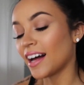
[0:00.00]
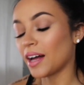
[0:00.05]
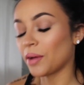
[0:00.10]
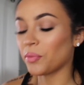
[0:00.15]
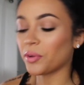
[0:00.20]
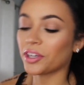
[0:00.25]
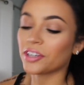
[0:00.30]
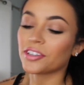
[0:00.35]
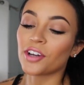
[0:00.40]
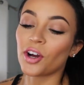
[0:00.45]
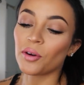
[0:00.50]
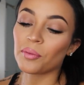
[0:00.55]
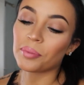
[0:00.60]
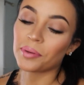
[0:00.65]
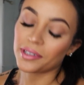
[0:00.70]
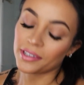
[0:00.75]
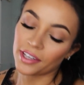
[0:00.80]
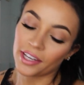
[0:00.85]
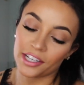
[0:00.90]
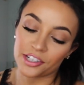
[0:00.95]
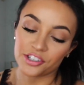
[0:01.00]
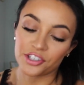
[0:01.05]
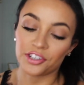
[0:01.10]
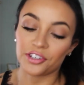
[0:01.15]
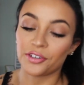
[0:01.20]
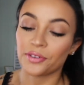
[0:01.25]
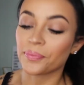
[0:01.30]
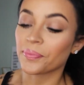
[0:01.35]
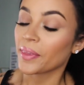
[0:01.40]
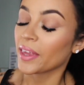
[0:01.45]
um, well, you don't, but you
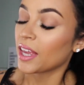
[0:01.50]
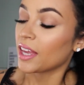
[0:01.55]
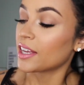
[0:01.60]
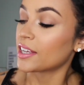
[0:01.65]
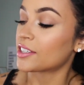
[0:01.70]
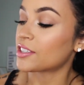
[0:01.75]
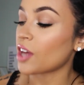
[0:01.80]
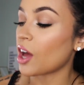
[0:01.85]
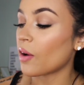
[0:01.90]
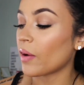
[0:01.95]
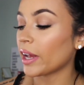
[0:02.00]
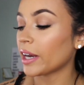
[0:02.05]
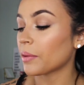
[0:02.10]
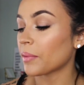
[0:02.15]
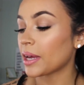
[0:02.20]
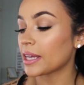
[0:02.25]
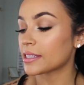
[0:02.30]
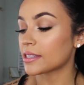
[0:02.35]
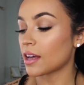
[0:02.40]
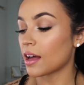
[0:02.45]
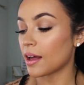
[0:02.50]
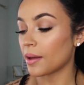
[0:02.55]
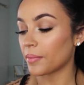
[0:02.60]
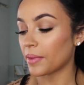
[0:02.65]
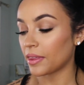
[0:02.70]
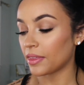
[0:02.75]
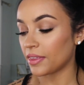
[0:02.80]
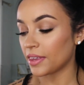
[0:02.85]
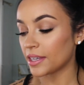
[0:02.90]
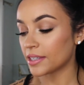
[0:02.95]
actually do. So anyways, um,
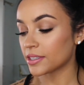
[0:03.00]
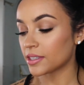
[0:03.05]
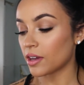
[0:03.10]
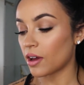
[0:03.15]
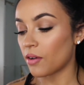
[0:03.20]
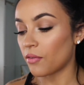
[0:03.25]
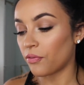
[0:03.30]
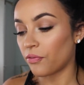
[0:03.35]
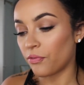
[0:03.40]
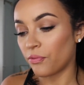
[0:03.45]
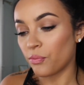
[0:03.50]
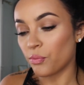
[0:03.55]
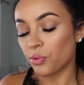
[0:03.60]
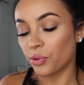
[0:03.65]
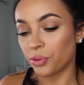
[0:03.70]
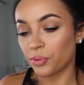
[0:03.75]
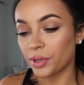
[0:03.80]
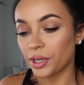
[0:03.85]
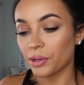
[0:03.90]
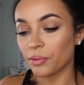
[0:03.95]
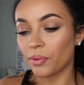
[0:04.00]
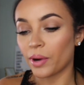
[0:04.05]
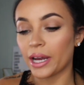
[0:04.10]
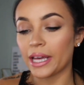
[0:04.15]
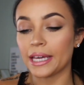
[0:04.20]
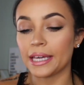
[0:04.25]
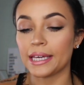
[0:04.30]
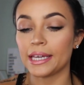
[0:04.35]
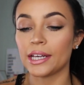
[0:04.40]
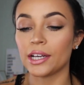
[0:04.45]
these three
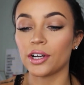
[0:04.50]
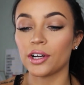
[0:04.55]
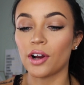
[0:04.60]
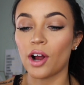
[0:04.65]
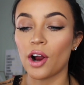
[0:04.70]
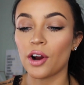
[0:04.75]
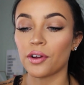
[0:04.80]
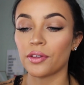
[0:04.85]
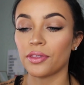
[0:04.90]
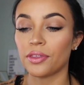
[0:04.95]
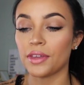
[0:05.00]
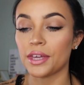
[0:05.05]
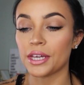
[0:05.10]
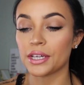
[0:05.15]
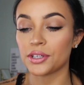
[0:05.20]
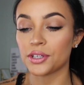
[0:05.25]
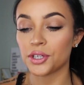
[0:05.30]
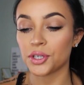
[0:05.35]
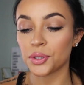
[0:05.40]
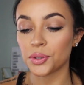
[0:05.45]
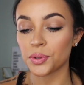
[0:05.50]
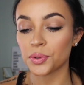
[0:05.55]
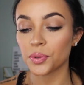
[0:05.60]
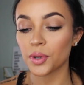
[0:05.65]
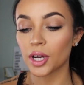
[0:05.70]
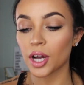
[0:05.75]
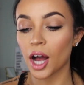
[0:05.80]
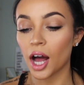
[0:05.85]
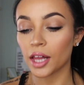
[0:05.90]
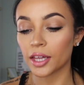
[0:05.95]
right here are the
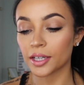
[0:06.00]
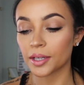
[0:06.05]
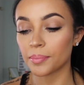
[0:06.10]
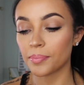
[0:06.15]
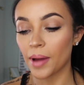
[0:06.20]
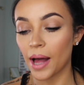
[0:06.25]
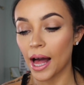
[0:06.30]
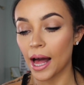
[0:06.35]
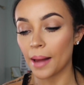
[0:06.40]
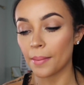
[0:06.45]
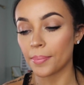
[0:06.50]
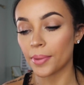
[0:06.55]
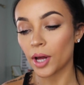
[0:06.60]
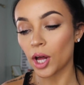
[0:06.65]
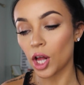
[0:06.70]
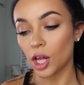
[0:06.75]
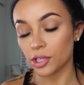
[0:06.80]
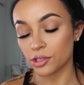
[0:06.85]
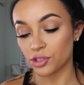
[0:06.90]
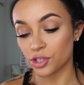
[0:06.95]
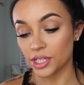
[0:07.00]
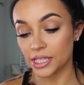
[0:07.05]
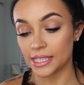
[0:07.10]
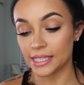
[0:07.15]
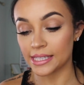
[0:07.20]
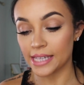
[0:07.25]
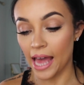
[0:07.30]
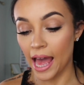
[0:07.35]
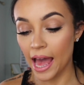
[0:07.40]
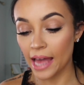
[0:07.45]
new ColourPop Ultra
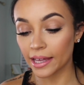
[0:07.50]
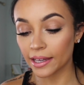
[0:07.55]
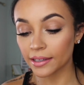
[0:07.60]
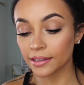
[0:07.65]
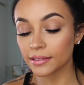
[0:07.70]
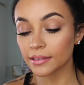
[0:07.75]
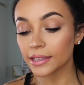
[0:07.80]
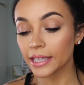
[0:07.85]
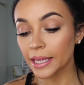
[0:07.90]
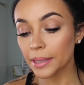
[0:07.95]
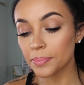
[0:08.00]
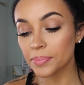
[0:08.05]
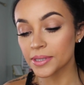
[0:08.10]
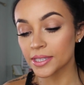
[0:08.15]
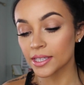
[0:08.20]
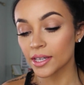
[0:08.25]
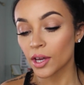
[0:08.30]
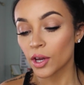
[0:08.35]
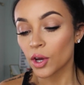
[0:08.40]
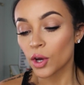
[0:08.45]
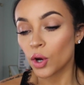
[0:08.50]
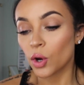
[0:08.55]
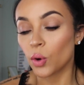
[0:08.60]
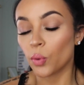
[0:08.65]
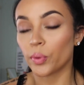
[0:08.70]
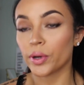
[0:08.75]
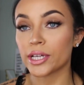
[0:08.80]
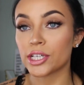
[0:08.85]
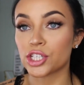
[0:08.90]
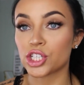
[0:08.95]
Satin Lips,
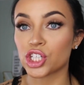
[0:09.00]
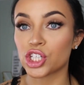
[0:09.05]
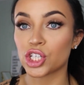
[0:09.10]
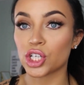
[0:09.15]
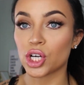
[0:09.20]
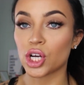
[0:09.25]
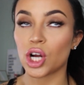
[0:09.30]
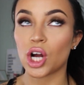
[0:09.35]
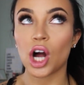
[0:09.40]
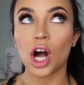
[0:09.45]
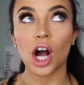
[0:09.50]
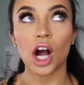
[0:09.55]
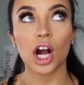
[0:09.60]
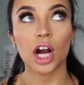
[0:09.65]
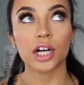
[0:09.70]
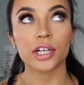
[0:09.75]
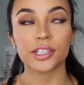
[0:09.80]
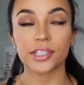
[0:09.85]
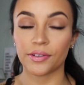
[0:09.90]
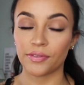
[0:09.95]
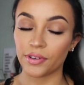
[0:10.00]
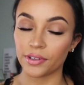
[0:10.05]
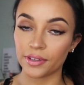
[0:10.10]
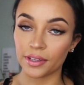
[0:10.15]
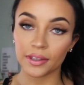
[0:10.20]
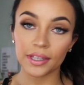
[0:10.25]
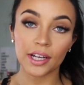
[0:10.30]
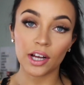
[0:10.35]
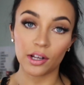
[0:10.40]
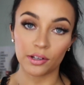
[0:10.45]
which are different
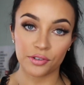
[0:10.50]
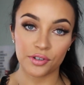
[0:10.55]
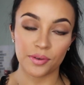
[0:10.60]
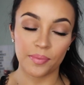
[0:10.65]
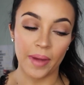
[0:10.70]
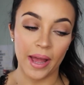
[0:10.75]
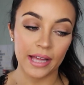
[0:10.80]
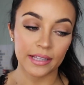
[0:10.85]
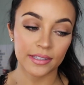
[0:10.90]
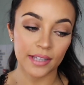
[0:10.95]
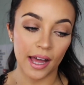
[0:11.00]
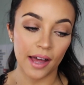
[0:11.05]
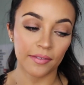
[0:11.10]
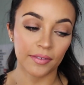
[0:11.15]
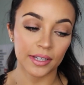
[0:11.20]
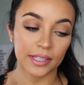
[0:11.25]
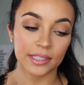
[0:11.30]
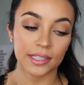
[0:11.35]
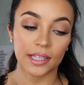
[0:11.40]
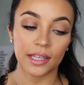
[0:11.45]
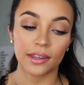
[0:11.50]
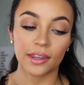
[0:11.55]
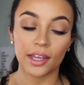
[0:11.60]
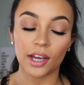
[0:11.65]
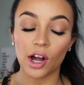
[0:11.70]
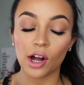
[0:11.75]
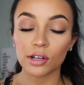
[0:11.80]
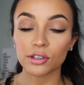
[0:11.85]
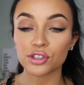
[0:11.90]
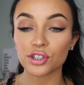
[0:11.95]
than the Ultra Mattes. Obviously,
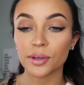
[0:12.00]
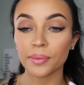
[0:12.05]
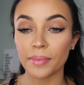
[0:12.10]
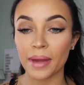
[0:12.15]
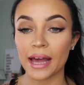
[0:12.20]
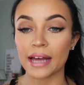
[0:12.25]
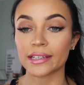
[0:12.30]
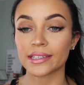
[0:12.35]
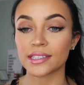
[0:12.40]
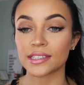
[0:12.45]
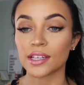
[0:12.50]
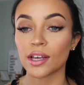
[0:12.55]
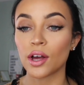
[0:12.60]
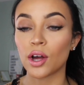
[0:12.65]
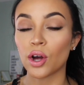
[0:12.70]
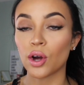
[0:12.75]
the Ultra Mattes,